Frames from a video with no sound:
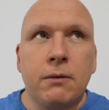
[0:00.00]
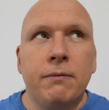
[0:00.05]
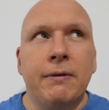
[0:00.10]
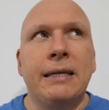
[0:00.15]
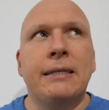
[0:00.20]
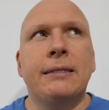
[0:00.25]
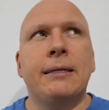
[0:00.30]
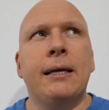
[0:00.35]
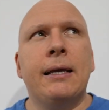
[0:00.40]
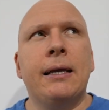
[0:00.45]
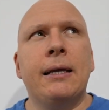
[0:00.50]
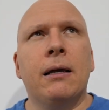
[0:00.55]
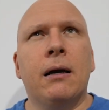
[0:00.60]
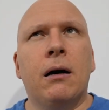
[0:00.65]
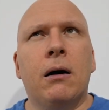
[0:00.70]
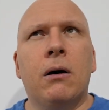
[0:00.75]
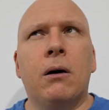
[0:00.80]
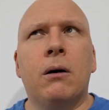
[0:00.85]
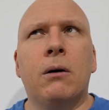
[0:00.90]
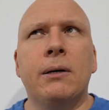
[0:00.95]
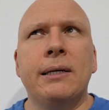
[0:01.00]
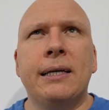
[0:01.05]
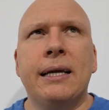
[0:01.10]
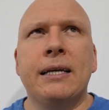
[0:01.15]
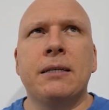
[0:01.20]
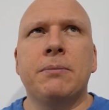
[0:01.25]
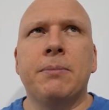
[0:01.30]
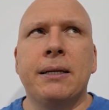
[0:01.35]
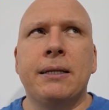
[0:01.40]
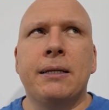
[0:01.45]
They say, oh
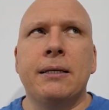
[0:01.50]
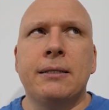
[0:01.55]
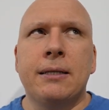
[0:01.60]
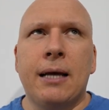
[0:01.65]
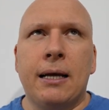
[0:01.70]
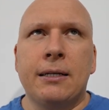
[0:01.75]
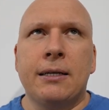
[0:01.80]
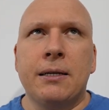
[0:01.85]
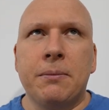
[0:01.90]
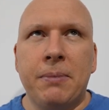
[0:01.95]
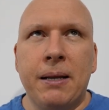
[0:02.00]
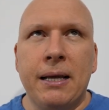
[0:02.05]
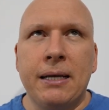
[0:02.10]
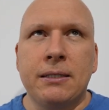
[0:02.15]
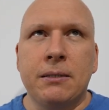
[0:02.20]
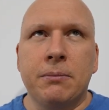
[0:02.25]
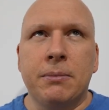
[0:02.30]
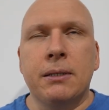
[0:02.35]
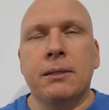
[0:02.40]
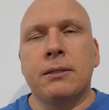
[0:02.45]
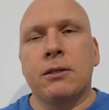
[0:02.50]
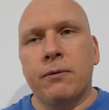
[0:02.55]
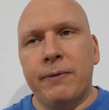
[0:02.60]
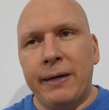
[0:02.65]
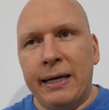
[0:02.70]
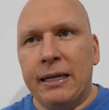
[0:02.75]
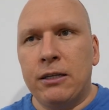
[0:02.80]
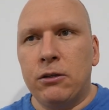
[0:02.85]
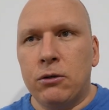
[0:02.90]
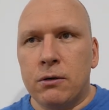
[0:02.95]
yes, but it's not replaceable, so
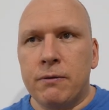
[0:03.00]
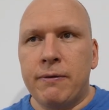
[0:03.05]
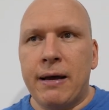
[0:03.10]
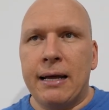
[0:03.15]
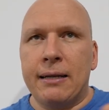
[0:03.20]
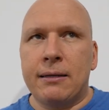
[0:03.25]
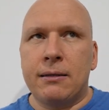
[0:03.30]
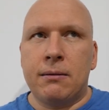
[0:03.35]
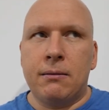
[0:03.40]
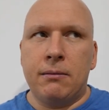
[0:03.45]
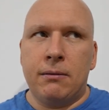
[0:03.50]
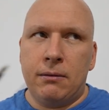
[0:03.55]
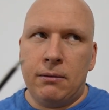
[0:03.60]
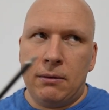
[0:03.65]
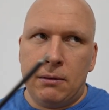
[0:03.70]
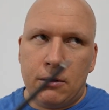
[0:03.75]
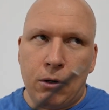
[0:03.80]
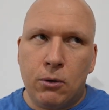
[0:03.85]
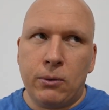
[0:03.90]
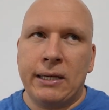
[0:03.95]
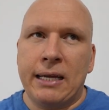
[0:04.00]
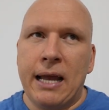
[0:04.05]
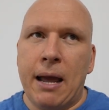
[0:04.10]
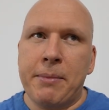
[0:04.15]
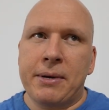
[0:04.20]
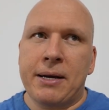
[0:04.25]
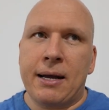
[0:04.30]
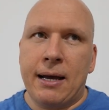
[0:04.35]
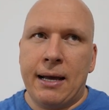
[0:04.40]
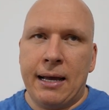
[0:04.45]
they ignore that no
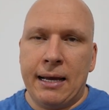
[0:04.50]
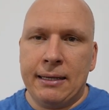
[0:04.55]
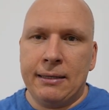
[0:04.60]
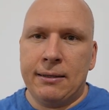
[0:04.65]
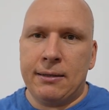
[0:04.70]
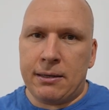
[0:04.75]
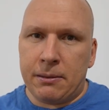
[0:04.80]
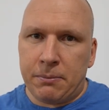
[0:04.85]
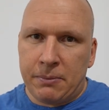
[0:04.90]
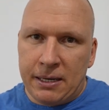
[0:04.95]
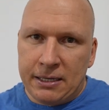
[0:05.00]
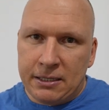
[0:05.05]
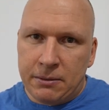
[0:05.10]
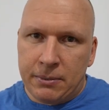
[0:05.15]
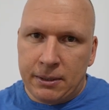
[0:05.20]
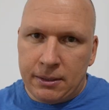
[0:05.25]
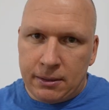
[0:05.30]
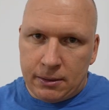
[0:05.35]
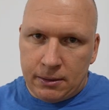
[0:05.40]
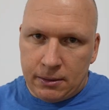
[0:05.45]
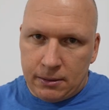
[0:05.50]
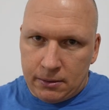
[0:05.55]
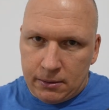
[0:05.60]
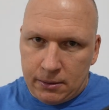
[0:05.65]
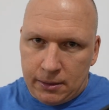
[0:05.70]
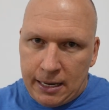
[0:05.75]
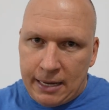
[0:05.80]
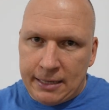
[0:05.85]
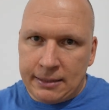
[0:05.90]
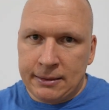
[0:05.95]
camera had replaceable
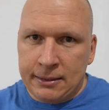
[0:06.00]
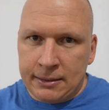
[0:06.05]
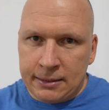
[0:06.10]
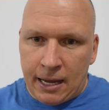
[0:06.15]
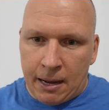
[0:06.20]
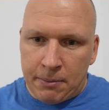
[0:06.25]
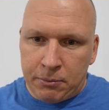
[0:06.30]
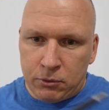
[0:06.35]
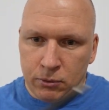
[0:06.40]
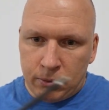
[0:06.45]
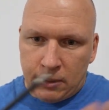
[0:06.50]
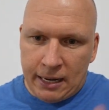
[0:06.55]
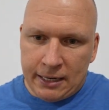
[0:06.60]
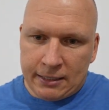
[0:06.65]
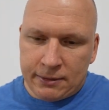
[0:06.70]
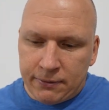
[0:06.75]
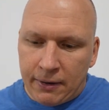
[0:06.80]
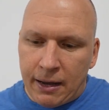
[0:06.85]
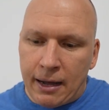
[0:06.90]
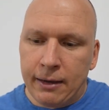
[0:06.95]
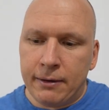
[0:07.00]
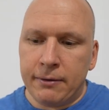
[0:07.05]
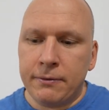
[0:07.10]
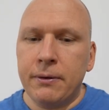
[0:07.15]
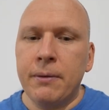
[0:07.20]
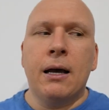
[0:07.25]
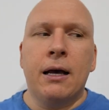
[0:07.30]
lenses up to X5.